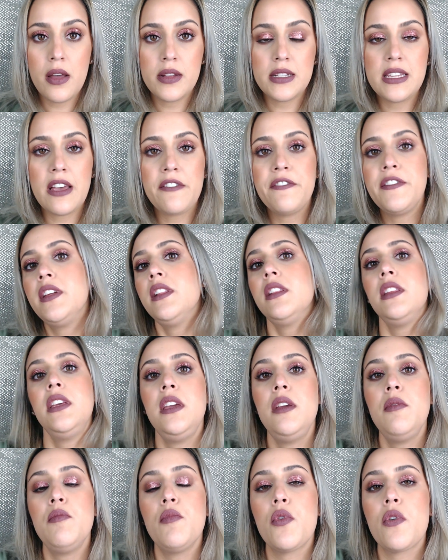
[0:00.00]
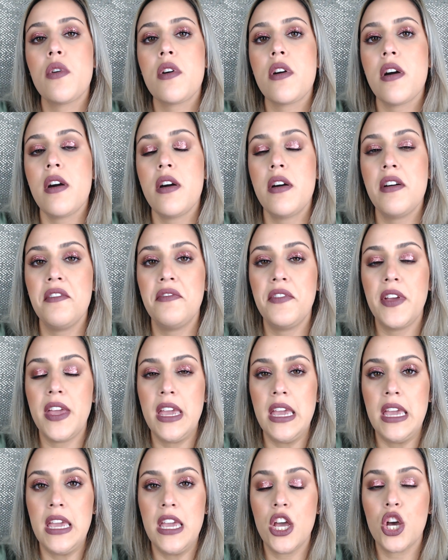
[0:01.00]
definitely more of
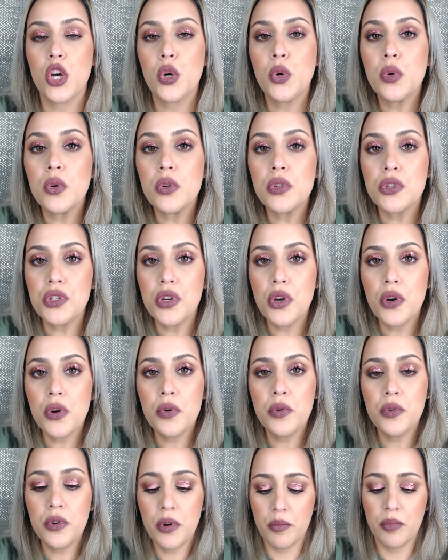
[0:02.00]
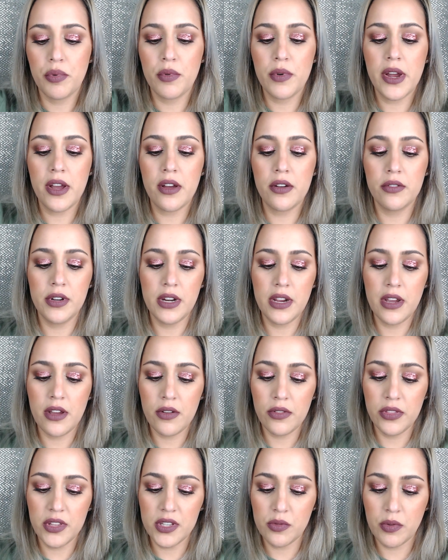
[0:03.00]
a cool tone brown now.
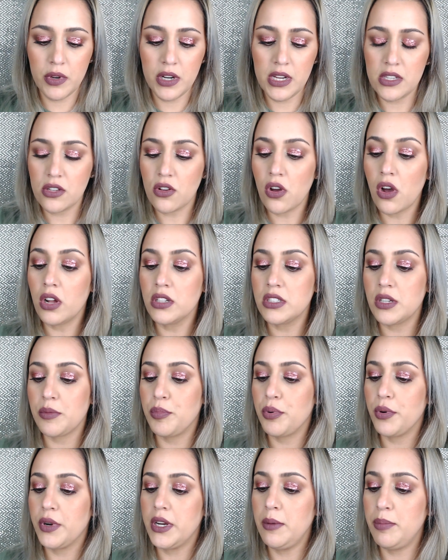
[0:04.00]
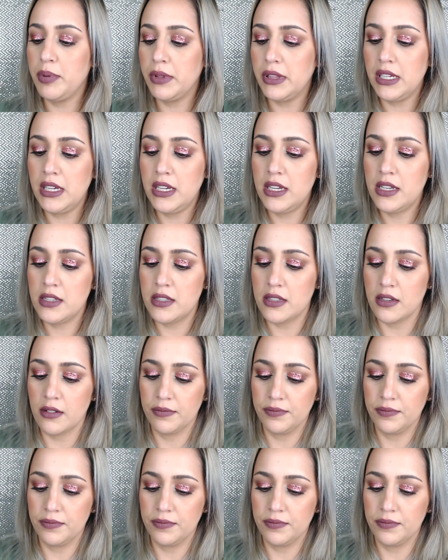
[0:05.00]
This one is called Pretty Please.